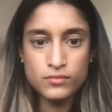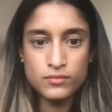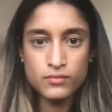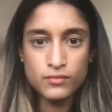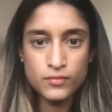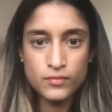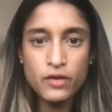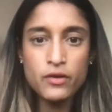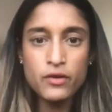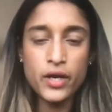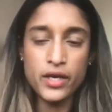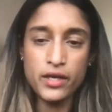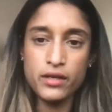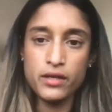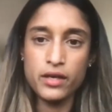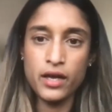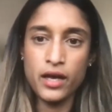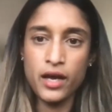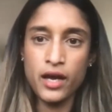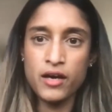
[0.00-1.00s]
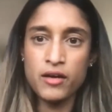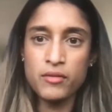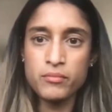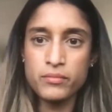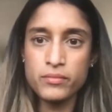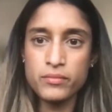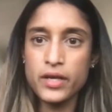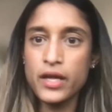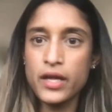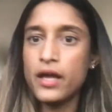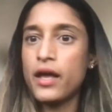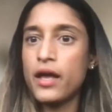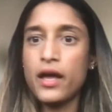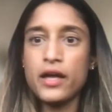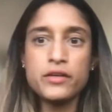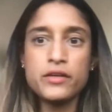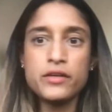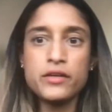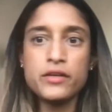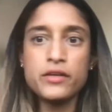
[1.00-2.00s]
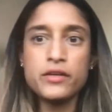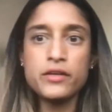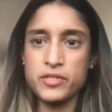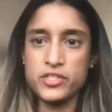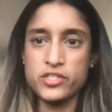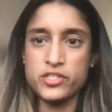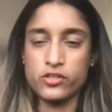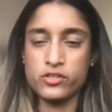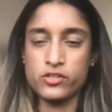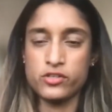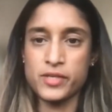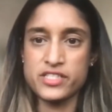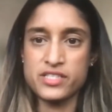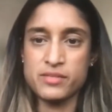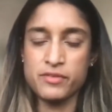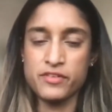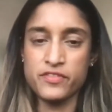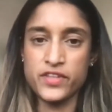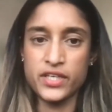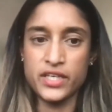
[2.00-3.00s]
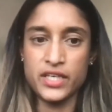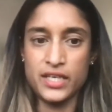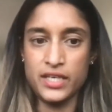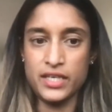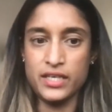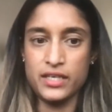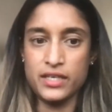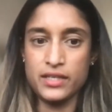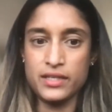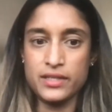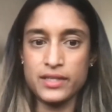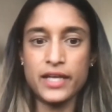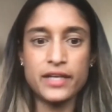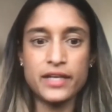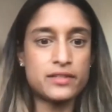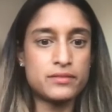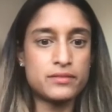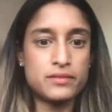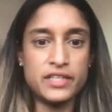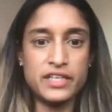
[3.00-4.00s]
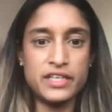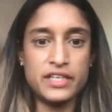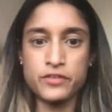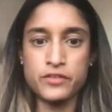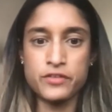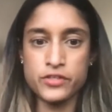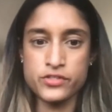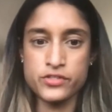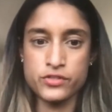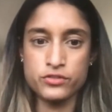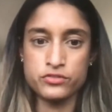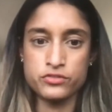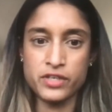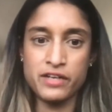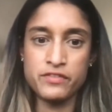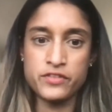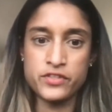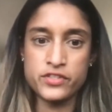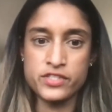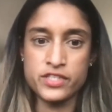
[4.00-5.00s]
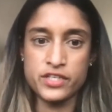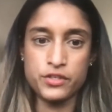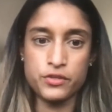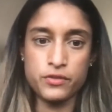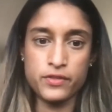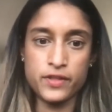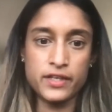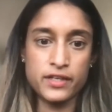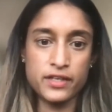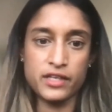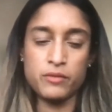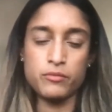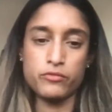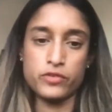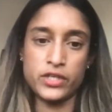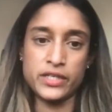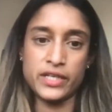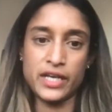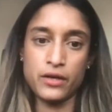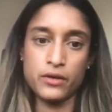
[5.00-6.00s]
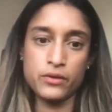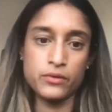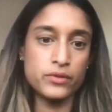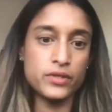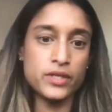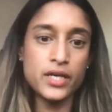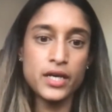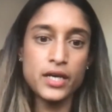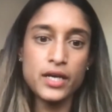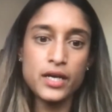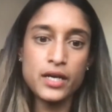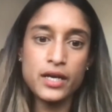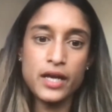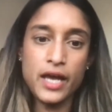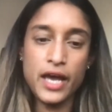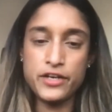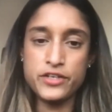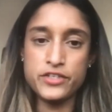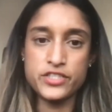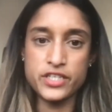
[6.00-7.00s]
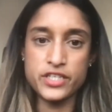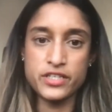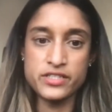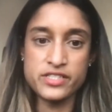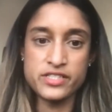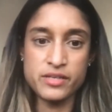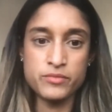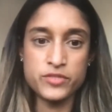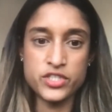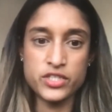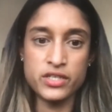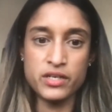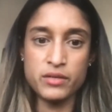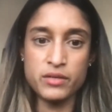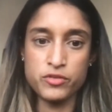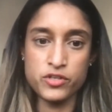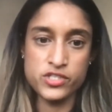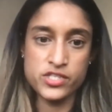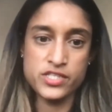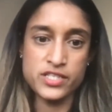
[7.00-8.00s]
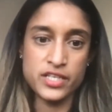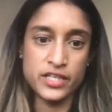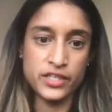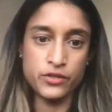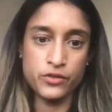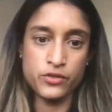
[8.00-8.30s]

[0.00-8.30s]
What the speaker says: Okay, and could you maybe talk about some of the key levers or drivers that you think can bring down energy consumption in a process like yours,